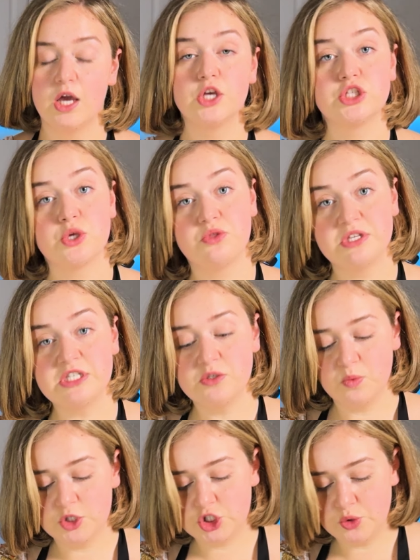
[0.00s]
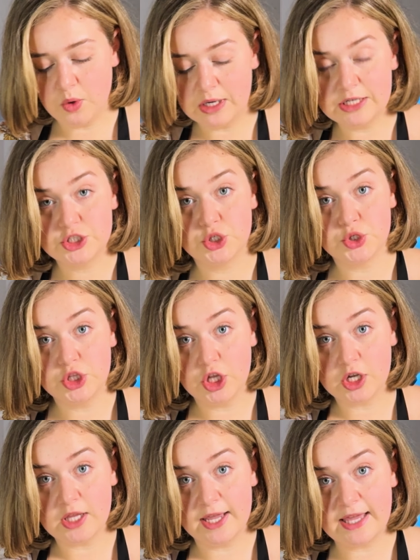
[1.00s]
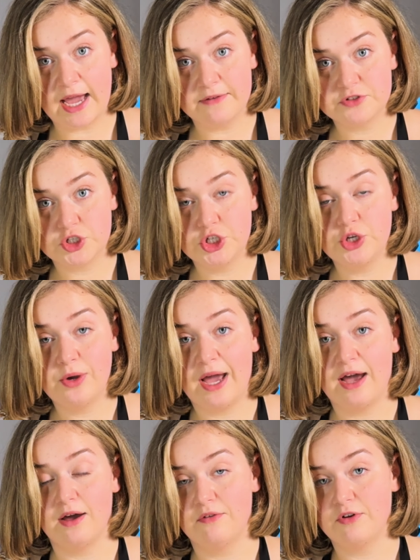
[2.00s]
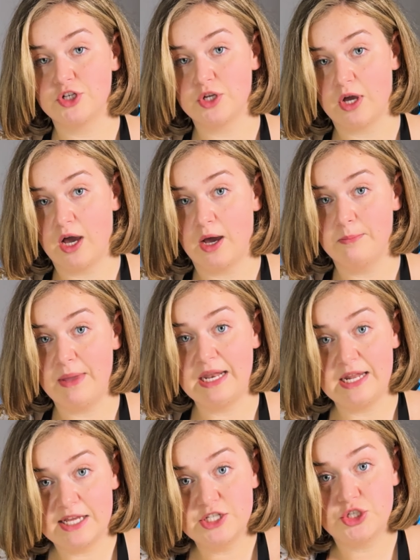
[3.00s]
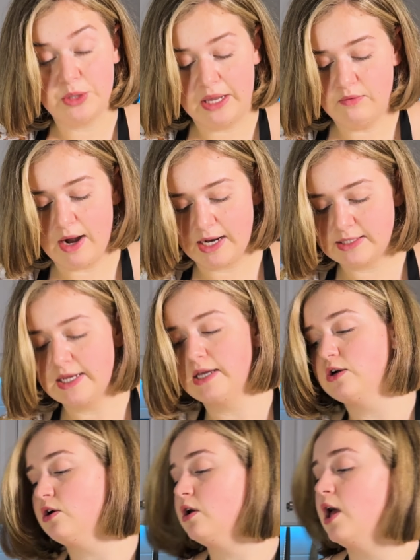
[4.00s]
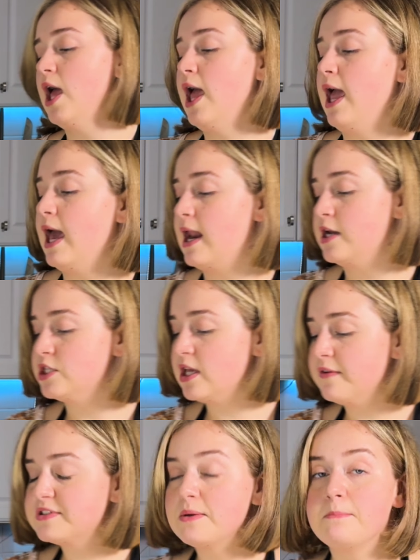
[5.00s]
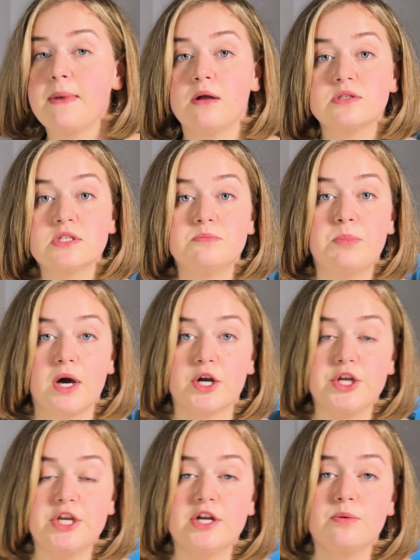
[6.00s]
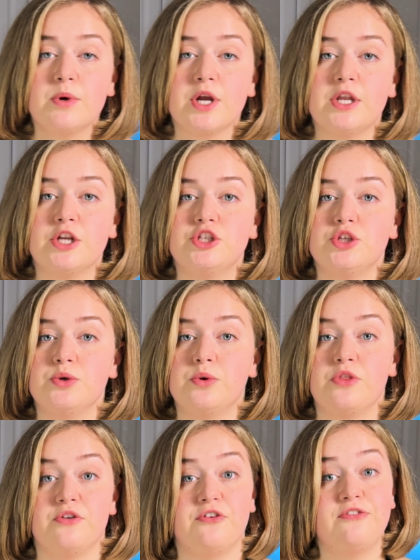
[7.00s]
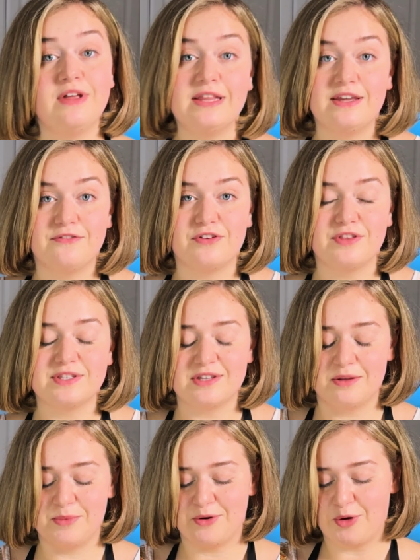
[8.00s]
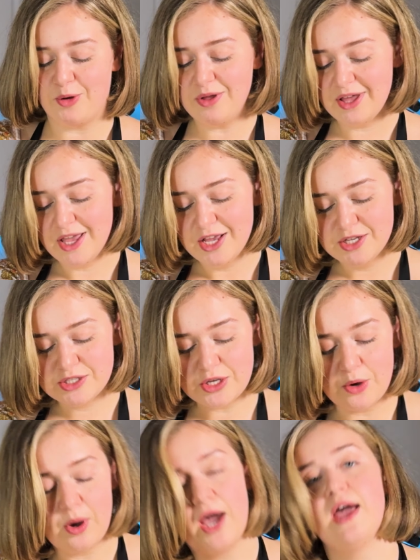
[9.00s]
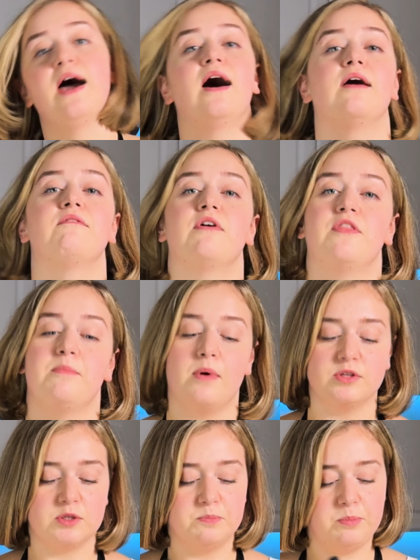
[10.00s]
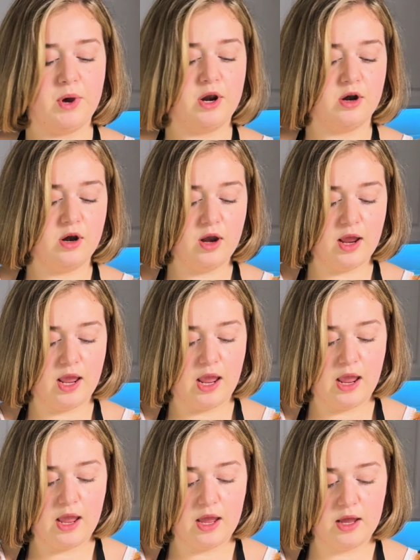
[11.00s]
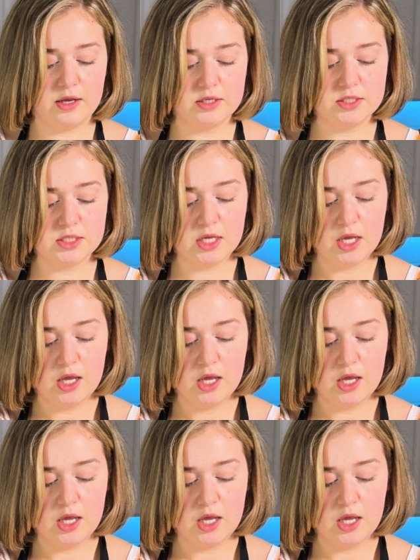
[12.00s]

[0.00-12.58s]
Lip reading: So this is what you want it to look like after you have made it into a rectangle. And I just have some melted butter here. We're gonna do the filling for the cinnamon roll. So I have the melted butter and